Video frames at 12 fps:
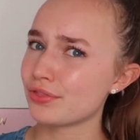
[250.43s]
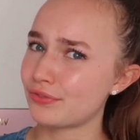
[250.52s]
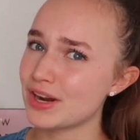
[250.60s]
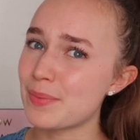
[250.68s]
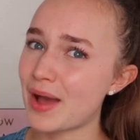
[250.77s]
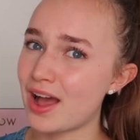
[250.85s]

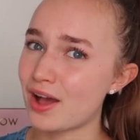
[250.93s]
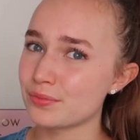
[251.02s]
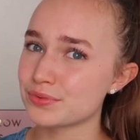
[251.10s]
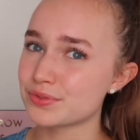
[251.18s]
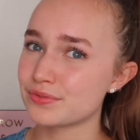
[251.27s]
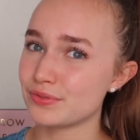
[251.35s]

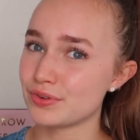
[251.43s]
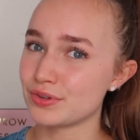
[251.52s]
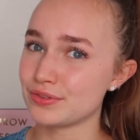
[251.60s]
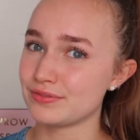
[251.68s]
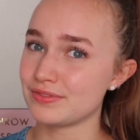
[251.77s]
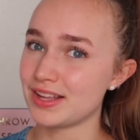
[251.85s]
£3
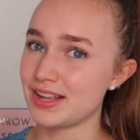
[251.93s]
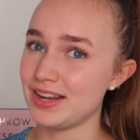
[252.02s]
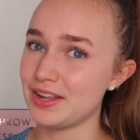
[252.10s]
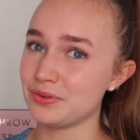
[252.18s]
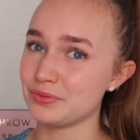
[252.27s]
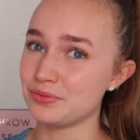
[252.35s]
for a
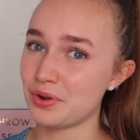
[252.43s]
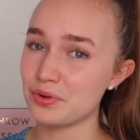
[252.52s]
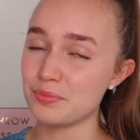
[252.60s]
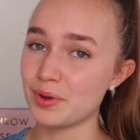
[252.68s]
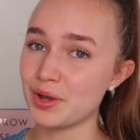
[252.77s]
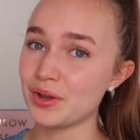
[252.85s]
little
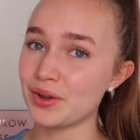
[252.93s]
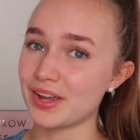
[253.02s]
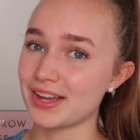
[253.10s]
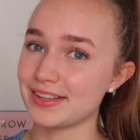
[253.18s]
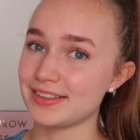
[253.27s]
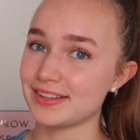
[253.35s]

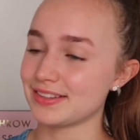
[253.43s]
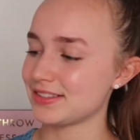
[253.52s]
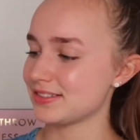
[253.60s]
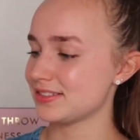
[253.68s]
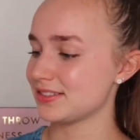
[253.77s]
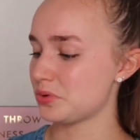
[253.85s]
notebook, I think
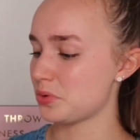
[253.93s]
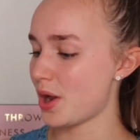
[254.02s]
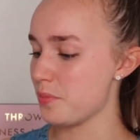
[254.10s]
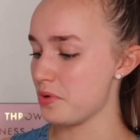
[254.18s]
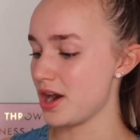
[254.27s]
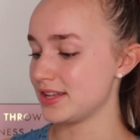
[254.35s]
that's
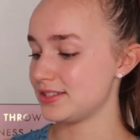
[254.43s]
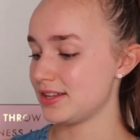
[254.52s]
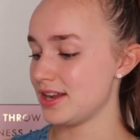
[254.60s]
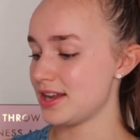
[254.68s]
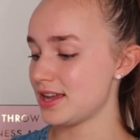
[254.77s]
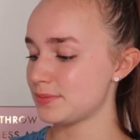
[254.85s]
quite
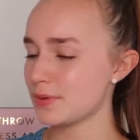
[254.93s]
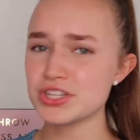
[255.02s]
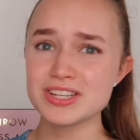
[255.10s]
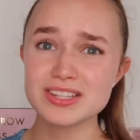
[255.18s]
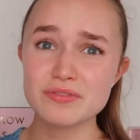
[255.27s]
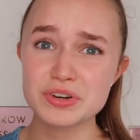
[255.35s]
pricey,
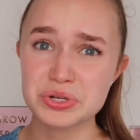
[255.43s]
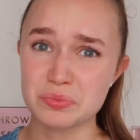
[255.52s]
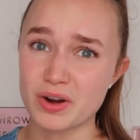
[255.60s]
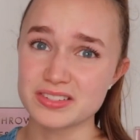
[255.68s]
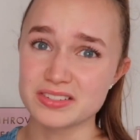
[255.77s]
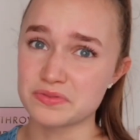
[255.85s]
especially as the original
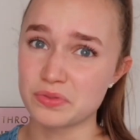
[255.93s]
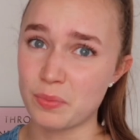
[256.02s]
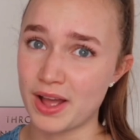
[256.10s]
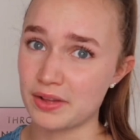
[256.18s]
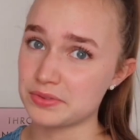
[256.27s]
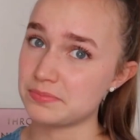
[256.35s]
price is
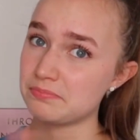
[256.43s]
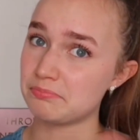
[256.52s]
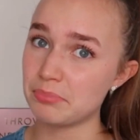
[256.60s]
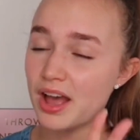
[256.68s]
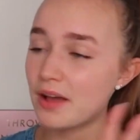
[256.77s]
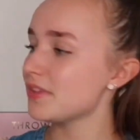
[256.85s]
£4.
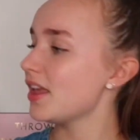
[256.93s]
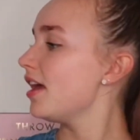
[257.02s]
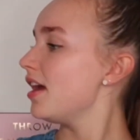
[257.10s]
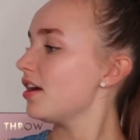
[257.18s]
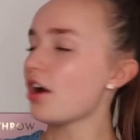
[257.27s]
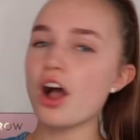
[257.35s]
But
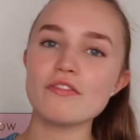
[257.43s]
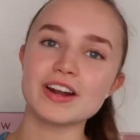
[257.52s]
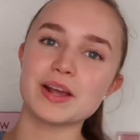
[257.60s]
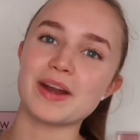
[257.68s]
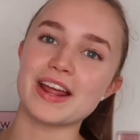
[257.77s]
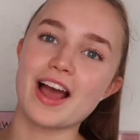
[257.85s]
can't
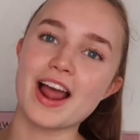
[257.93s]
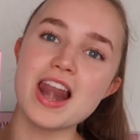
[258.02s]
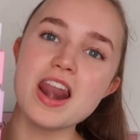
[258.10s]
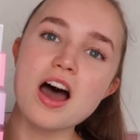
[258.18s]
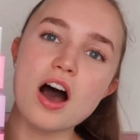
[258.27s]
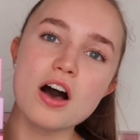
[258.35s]
really complain. I
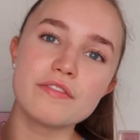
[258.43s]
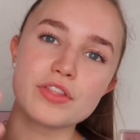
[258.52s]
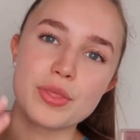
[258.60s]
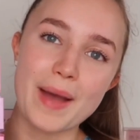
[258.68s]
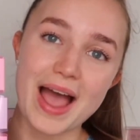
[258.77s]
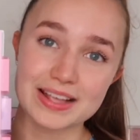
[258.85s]

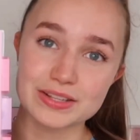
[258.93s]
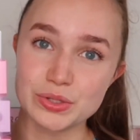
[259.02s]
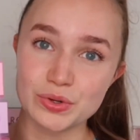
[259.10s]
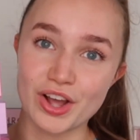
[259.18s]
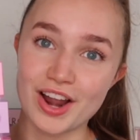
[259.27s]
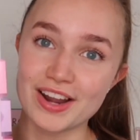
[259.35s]
love the
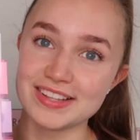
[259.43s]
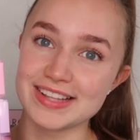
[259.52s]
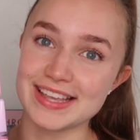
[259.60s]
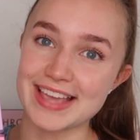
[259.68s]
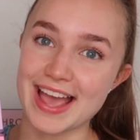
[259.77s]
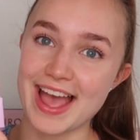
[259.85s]
pastel colors
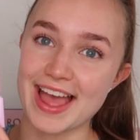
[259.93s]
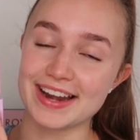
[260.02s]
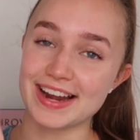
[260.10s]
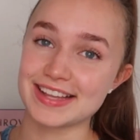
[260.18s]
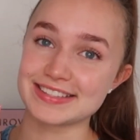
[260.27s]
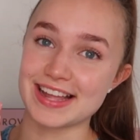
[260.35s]

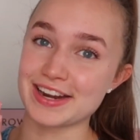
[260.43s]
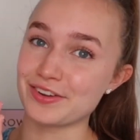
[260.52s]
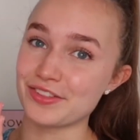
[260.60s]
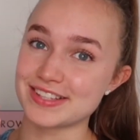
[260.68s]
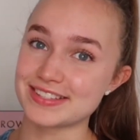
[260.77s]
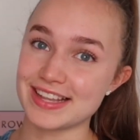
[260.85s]
again. Like I said, I
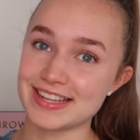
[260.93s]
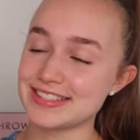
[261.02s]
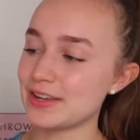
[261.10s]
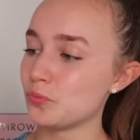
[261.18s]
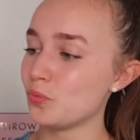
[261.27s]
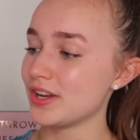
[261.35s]
got this
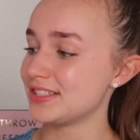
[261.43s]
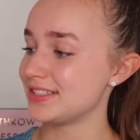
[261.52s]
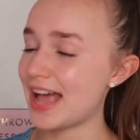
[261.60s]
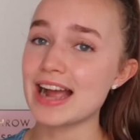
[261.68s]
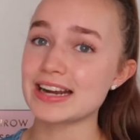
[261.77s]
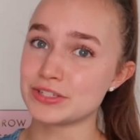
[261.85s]

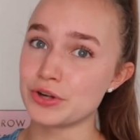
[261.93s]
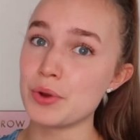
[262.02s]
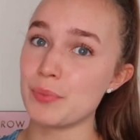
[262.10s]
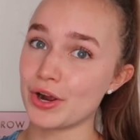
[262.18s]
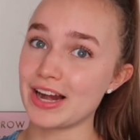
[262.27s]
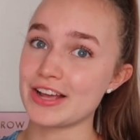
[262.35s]
exact
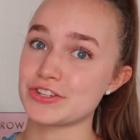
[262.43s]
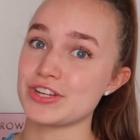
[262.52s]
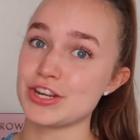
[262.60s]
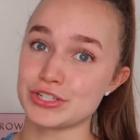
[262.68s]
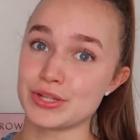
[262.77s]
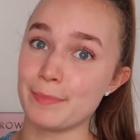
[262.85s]
notebook last
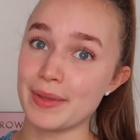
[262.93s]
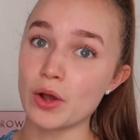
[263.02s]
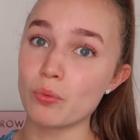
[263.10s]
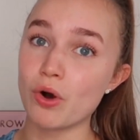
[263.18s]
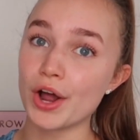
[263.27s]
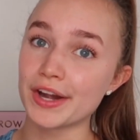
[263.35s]
year, just a
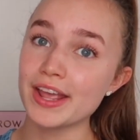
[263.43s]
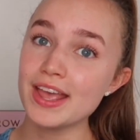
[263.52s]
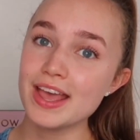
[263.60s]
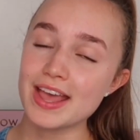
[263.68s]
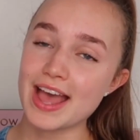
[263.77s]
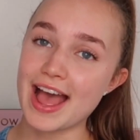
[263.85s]
bigger one,
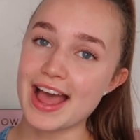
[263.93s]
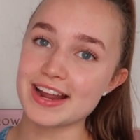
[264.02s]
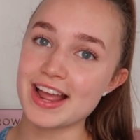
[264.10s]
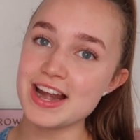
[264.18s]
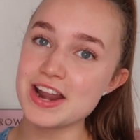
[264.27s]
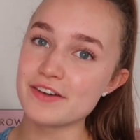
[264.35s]
and
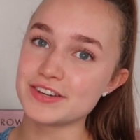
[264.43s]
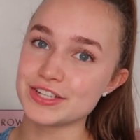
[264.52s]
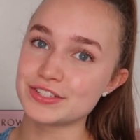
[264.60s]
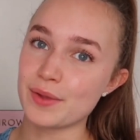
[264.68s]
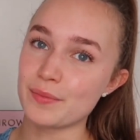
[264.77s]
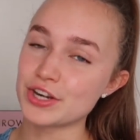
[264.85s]
I loved
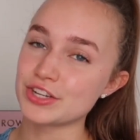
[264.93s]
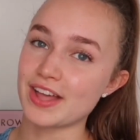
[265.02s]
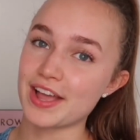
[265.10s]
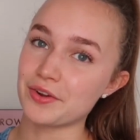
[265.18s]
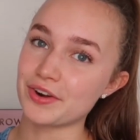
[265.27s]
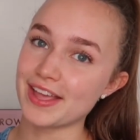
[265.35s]
it so much
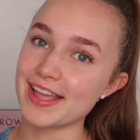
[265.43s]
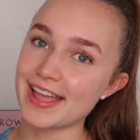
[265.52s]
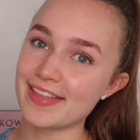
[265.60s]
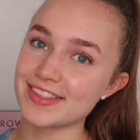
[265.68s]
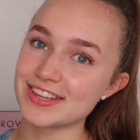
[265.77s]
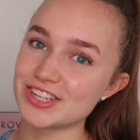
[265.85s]
that I got it
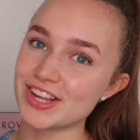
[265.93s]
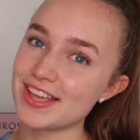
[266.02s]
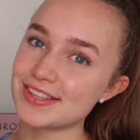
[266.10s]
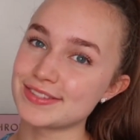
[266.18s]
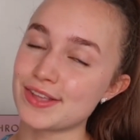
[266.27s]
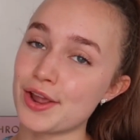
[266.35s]
again this
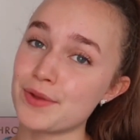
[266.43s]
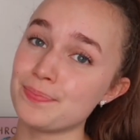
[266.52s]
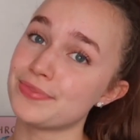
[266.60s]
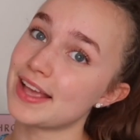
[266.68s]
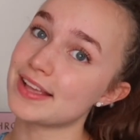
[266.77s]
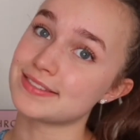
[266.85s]
year, so
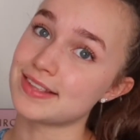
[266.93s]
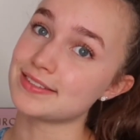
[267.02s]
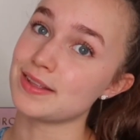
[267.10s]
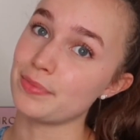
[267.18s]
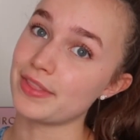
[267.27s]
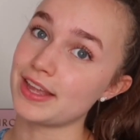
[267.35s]
that
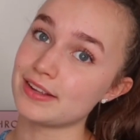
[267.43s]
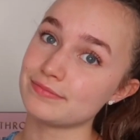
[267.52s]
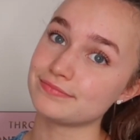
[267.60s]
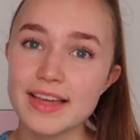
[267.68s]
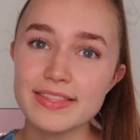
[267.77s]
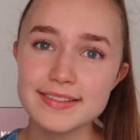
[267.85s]
says something.
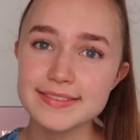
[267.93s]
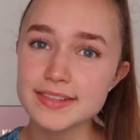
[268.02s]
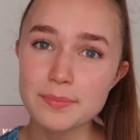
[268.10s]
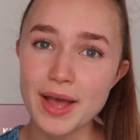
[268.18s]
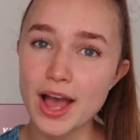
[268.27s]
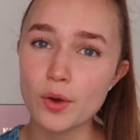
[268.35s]
And then
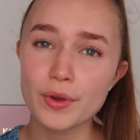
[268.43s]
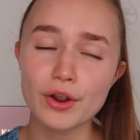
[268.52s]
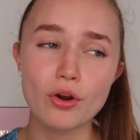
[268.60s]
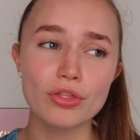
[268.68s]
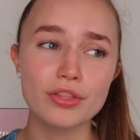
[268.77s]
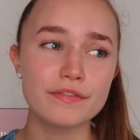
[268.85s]
somehow we
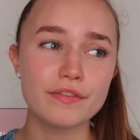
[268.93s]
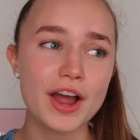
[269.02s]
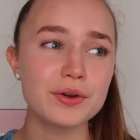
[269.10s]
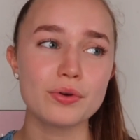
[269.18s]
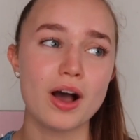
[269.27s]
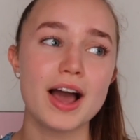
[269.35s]
are on the
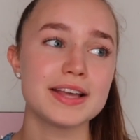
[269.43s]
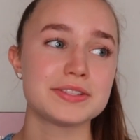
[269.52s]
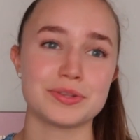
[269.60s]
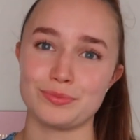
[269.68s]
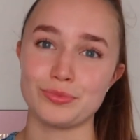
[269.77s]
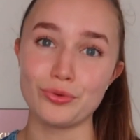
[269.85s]
final
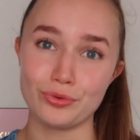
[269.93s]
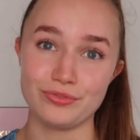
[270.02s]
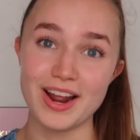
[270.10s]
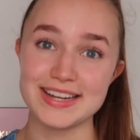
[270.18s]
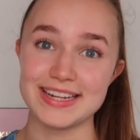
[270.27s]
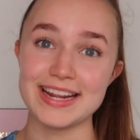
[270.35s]
item
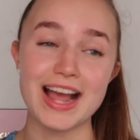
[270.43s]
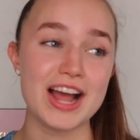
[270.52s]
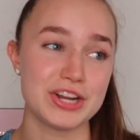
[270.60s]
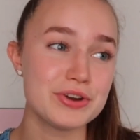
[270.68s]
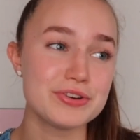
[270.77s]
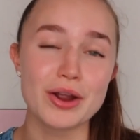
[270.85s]
already.
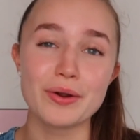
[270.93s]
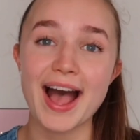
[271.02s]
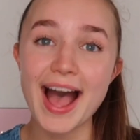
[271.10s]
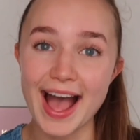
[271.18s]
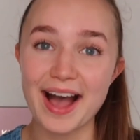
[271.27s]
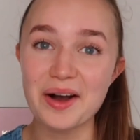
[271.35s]
I don't know
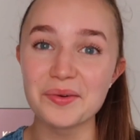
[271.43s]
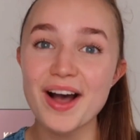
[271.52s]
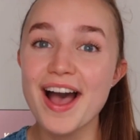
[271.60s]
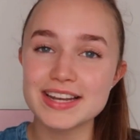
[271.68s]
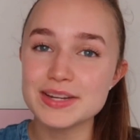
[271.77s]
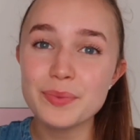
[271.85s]
how.
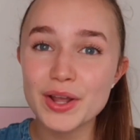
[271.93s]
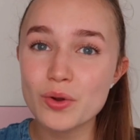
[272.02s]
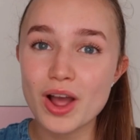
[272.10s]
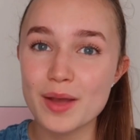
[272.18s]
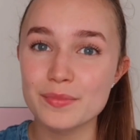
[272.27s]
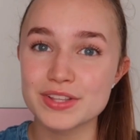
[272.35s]
I didn't buy
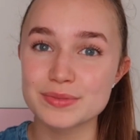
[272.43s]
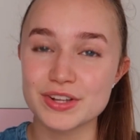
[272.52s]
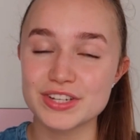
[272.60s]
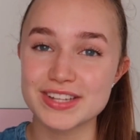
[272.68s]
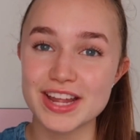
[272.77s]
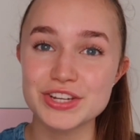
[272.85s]
quite as
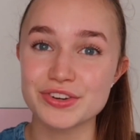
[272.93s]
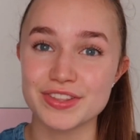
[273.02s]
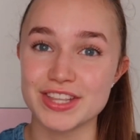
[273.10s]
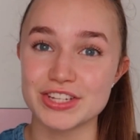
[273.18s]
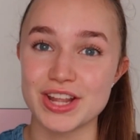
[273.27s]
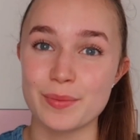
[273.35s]
much stationery
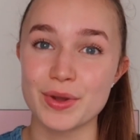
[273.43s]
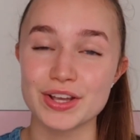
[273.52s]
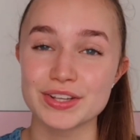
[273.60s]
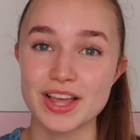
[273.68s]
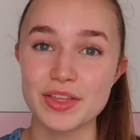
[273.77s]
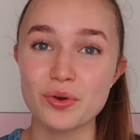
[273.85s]
this year
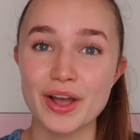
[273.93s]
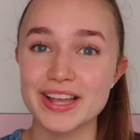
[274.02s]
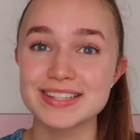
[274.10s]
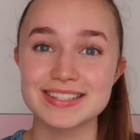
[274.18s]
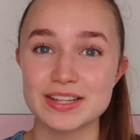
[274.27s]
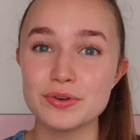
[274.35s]
because I thought I
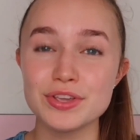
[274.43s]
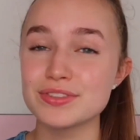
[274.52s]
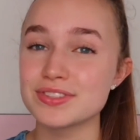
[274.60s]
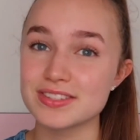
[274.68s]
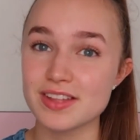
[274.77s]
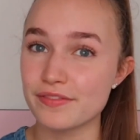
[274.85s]
can still
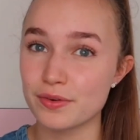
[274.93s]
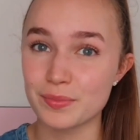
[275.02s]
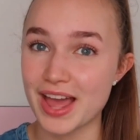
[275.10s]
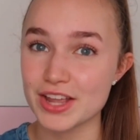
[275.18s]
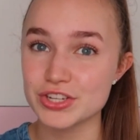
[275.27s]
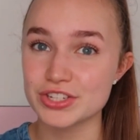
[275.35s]
use the stuff from
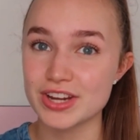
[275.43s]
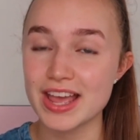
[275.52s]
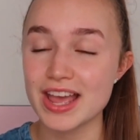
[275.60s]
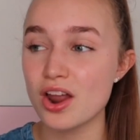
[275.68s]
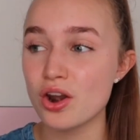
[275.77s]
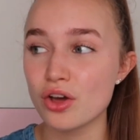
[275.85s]
last
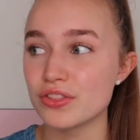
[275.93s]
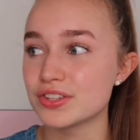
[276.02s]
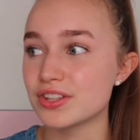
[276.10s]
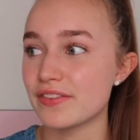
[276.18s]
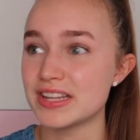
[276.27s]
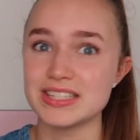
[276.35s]
year. A lot of the
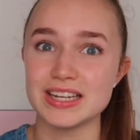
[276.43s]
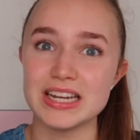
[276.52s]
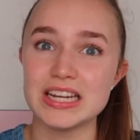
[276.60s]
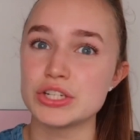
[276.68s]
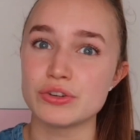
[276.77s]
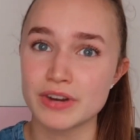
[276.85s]
stuff I didn't
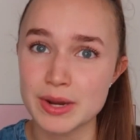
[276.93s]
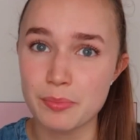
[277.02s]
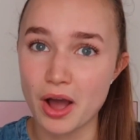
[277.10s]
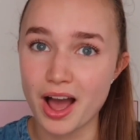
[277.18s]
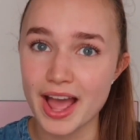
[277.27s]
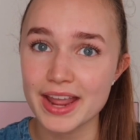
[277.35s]
need to
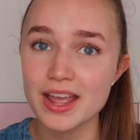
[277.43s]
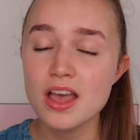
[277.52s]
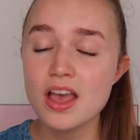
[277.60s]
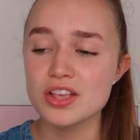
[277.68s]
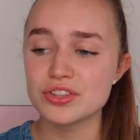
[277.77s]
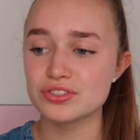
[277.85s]
rebuy.
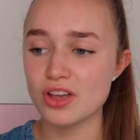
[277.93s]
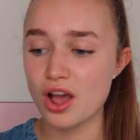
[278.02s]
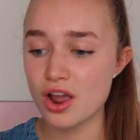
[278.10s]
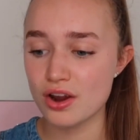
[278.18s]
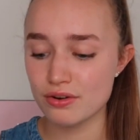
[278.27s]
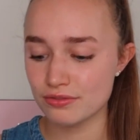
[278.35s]

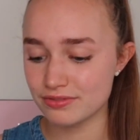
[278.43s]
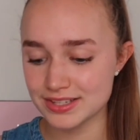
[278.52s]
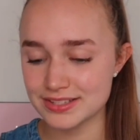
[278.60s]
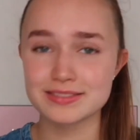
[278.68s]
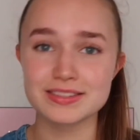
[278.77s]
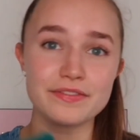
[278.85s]
So
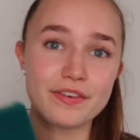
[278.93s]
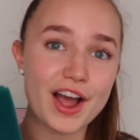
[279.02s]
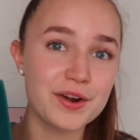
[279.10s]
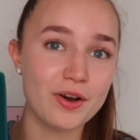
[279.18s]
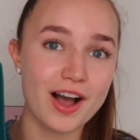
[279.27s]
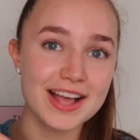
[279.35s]
this is the
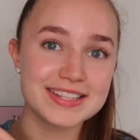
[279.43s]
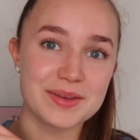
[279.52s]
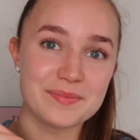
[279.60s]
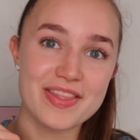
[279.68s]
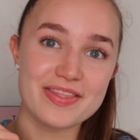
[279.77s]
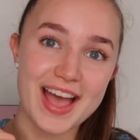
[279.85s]
final
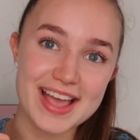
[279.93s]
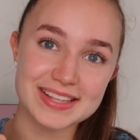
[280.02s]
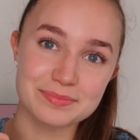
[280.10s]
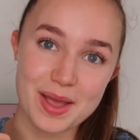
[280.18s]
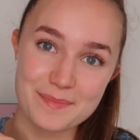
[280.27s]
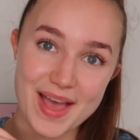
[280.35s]
item, and that
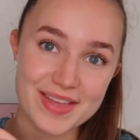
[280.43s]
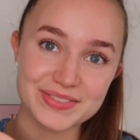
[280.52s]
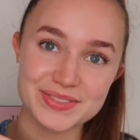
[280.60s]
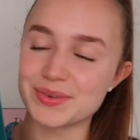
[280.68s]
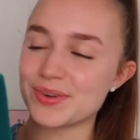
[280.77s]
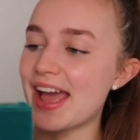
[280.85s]
is my
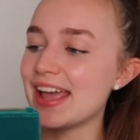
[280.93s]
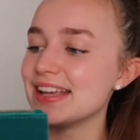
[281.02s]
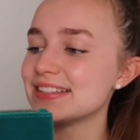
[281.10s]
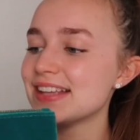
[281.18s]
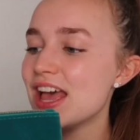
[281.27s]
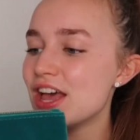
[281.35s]
pencil
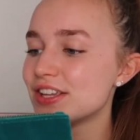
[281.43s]
case.